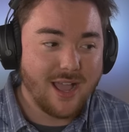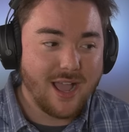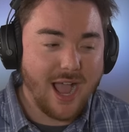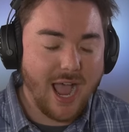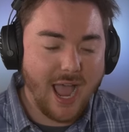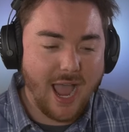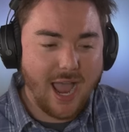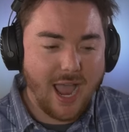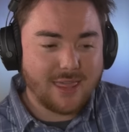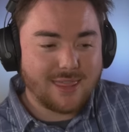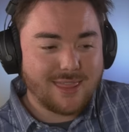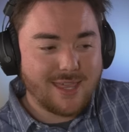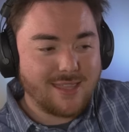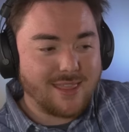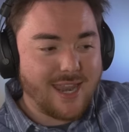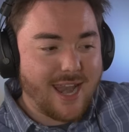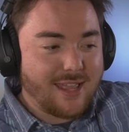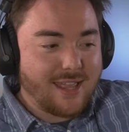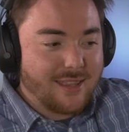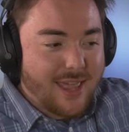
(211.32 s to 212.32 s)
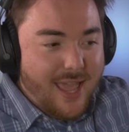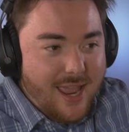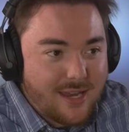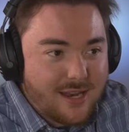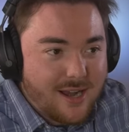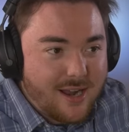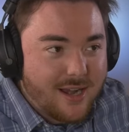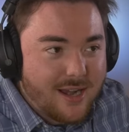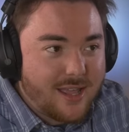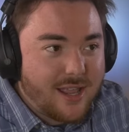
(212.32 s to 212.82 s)
I think that I
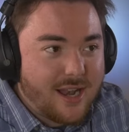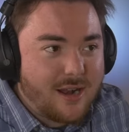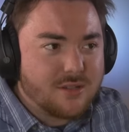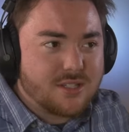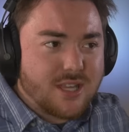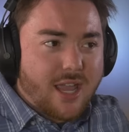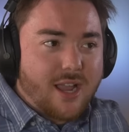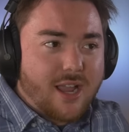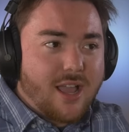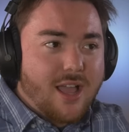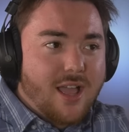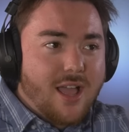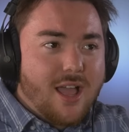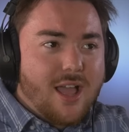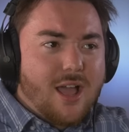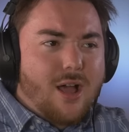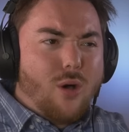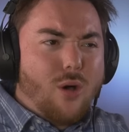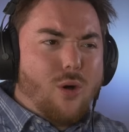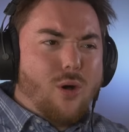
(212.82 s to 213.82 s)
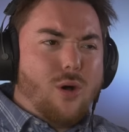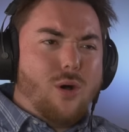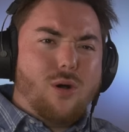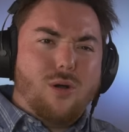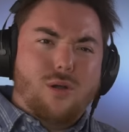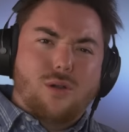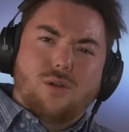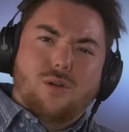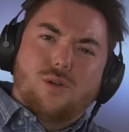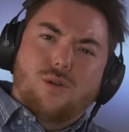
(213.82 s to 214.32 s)
landed on it and I was like,
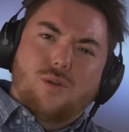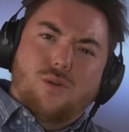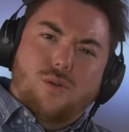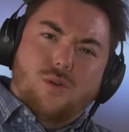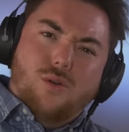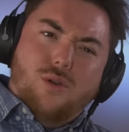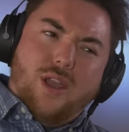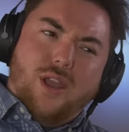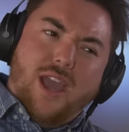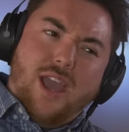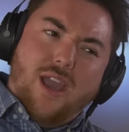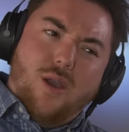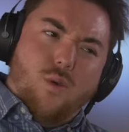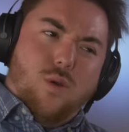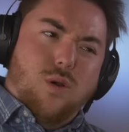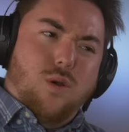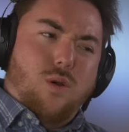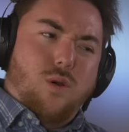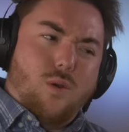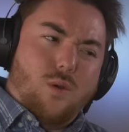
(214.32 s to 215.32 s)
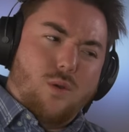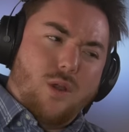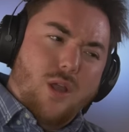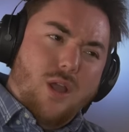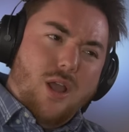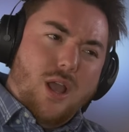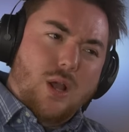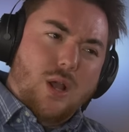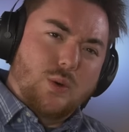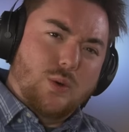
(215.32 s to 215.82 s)
oh, okay,
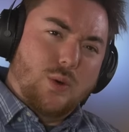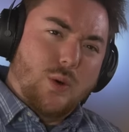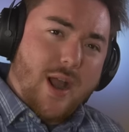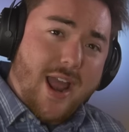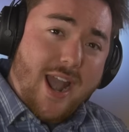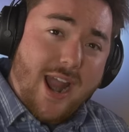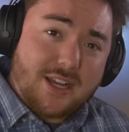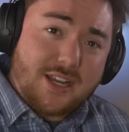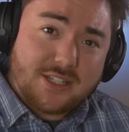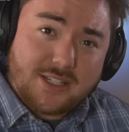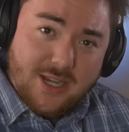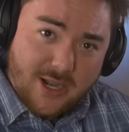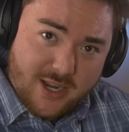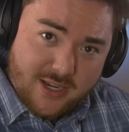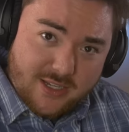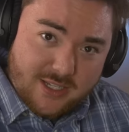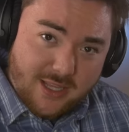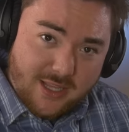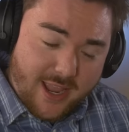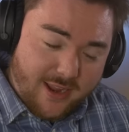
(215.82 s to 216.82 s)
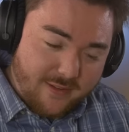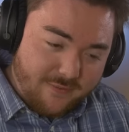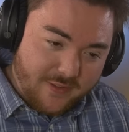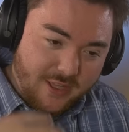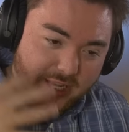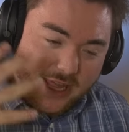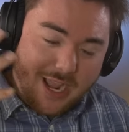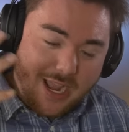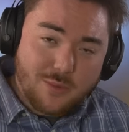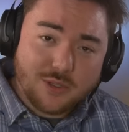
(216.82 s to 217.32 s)
oh. And I started to like
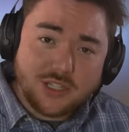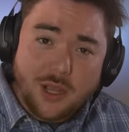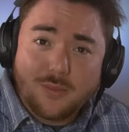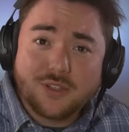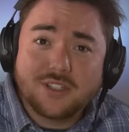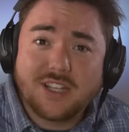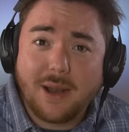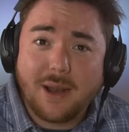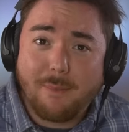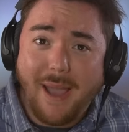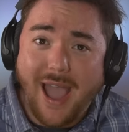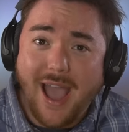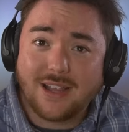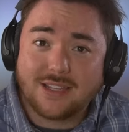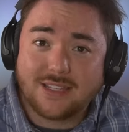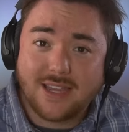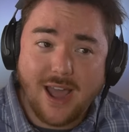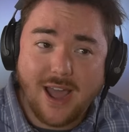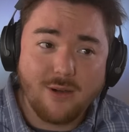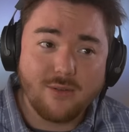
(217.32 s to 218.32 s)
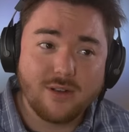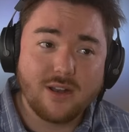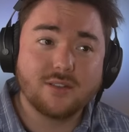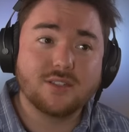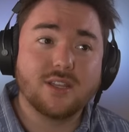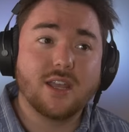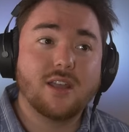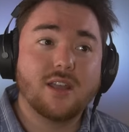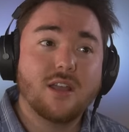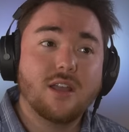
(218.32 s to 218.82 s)
feel like I was almost gonna pass out, and I
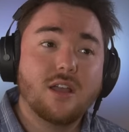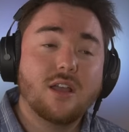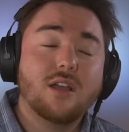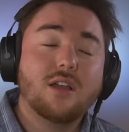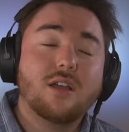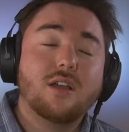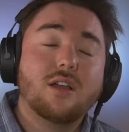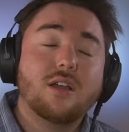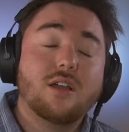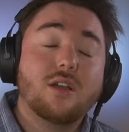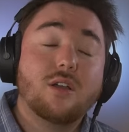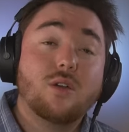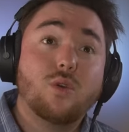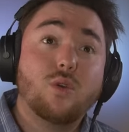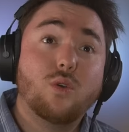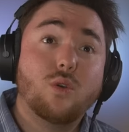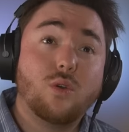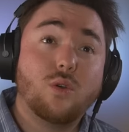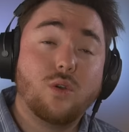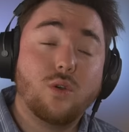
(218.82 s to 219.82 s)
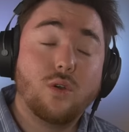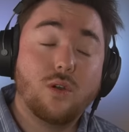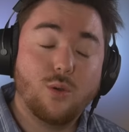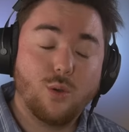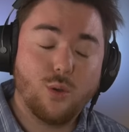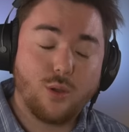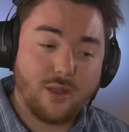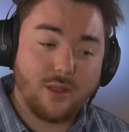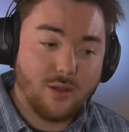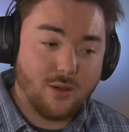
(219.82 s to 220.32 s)
was like, whew,
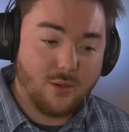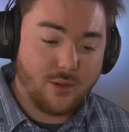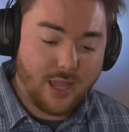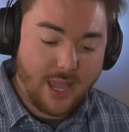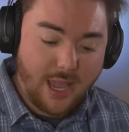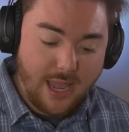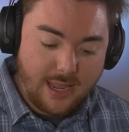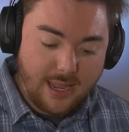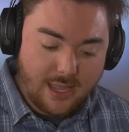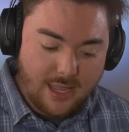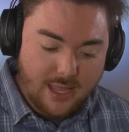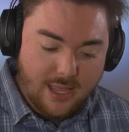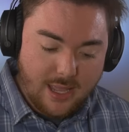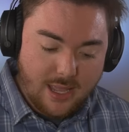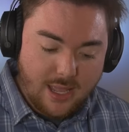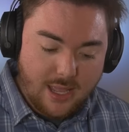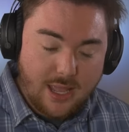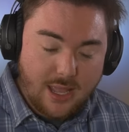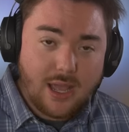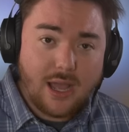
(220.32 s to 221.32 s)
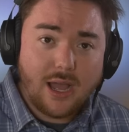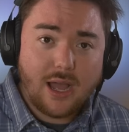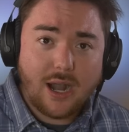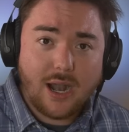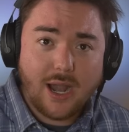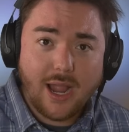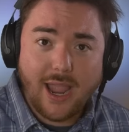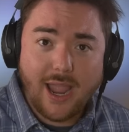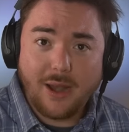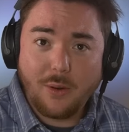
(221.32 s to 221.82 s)
okay,
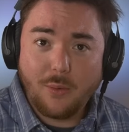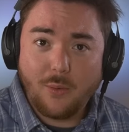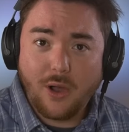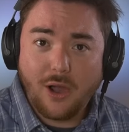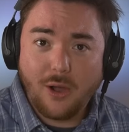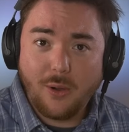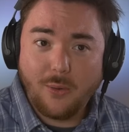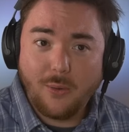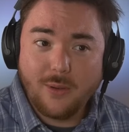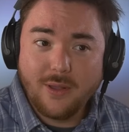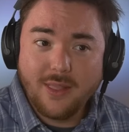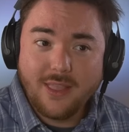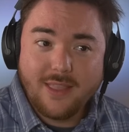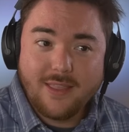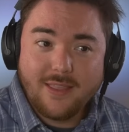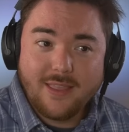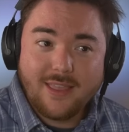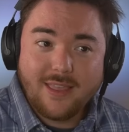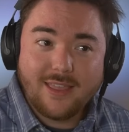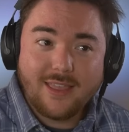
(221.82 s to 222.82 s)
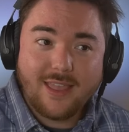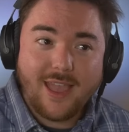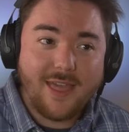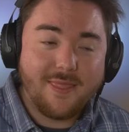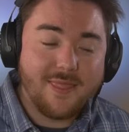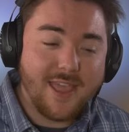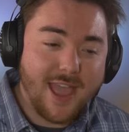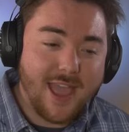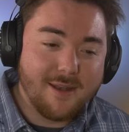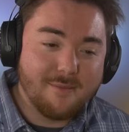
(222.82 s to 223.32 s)
all right, whoa.
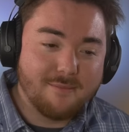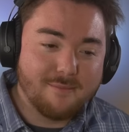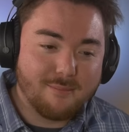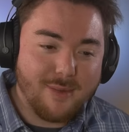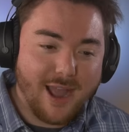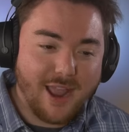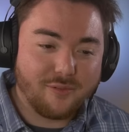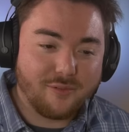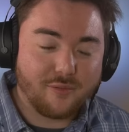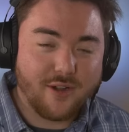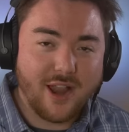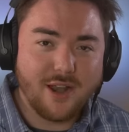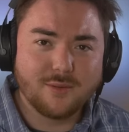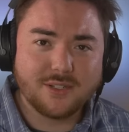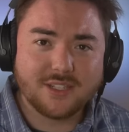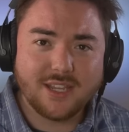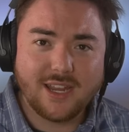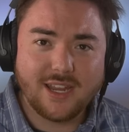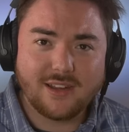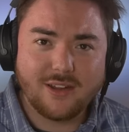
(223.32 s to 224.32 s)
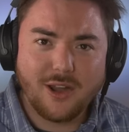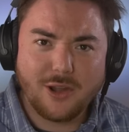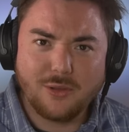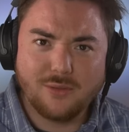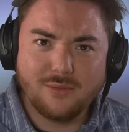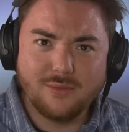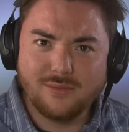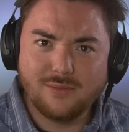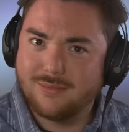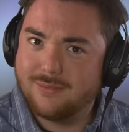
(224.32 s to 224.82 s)
And then my friend was like, are
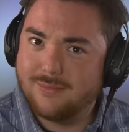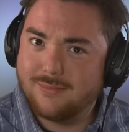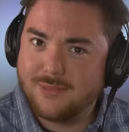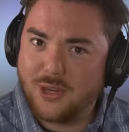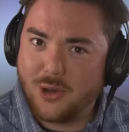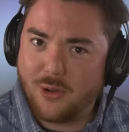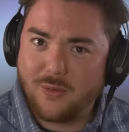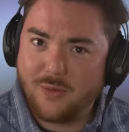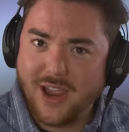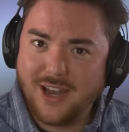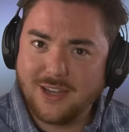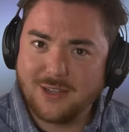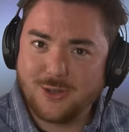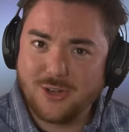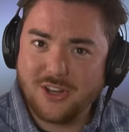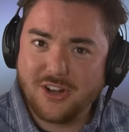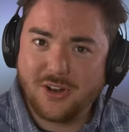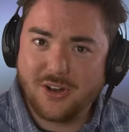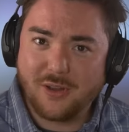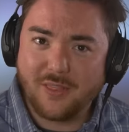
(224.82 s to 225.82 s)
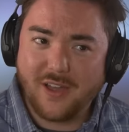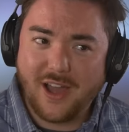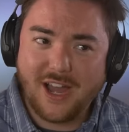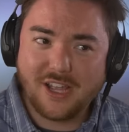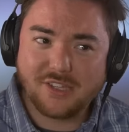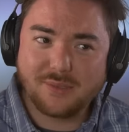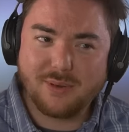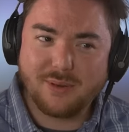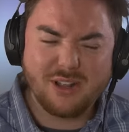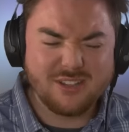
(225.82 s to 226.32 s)
you all right? Do you need to go to the
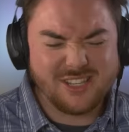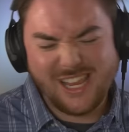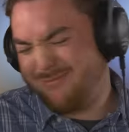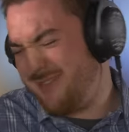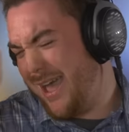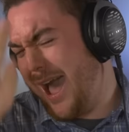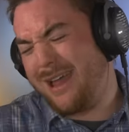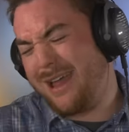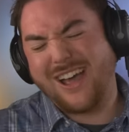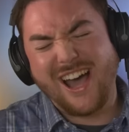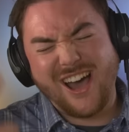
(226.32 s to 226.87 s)
hospital? I was like, no.